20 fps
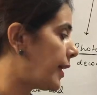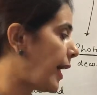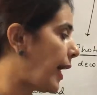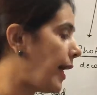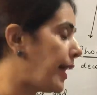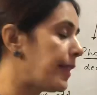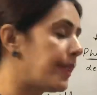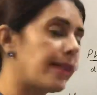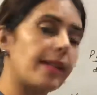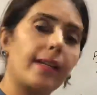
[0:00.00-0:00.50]

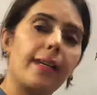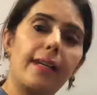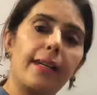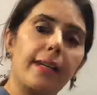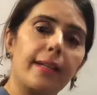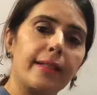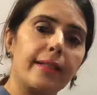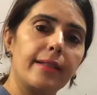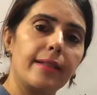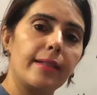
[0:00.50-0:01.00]

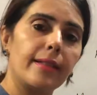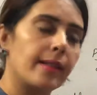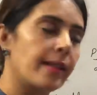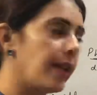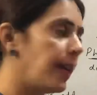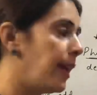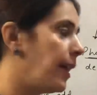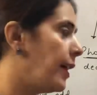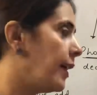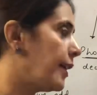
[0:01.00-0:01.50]
Cations.
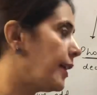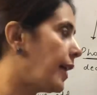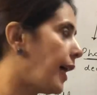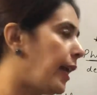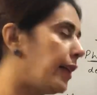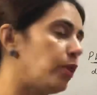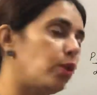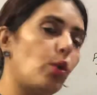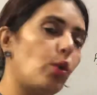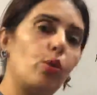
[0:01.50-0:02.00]

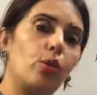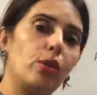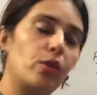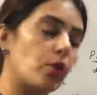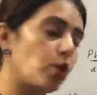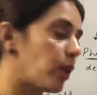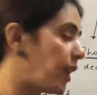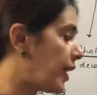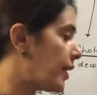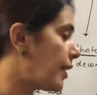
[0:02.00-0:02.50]
Cathode.
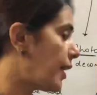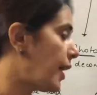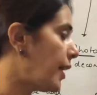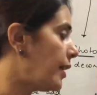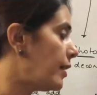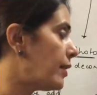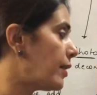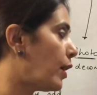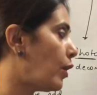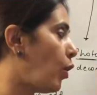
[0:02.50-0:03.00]
So
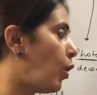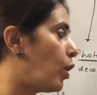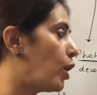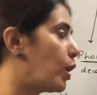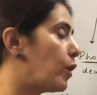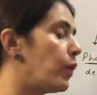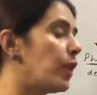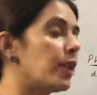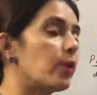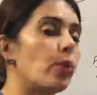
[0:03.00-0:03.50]
cations are
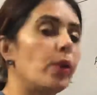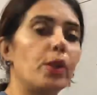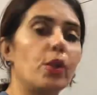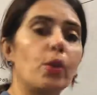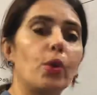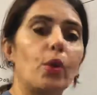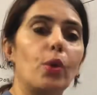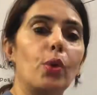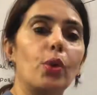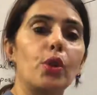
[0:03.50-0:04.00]
always going
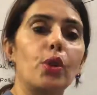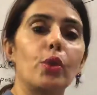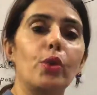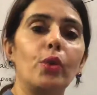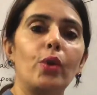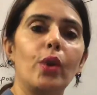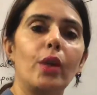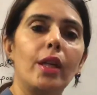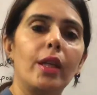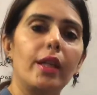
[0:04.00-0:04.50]
to go
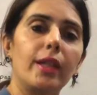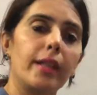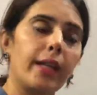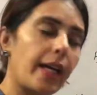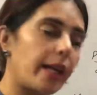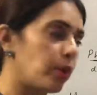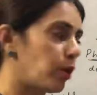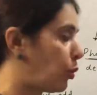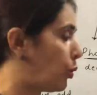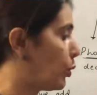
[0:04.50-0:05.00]
to
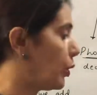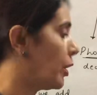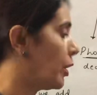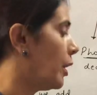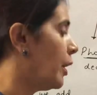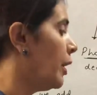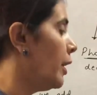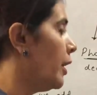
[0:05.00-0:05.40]
cathode.